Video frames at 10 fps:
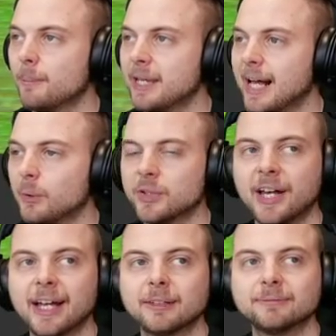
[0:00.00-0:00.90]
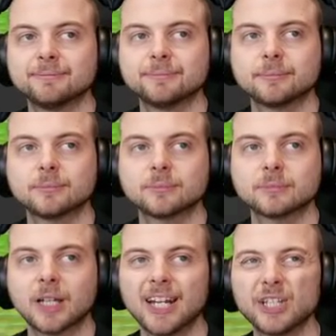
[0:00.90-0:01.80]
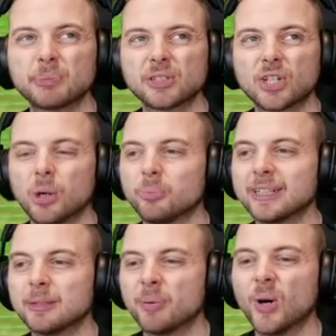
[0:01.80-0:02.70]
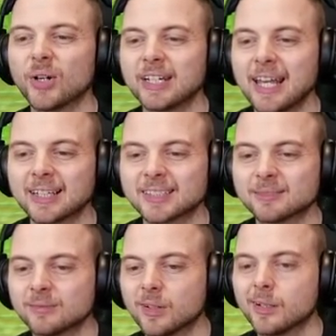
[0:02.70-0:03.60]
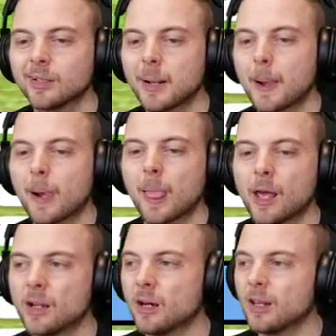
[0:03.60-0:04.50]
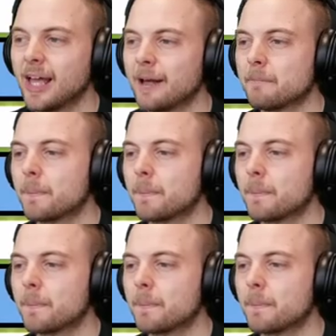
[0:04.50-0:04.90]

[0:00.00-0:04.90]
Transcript: a big owl guy. I didn't supposed to complete the Pokedex and all that,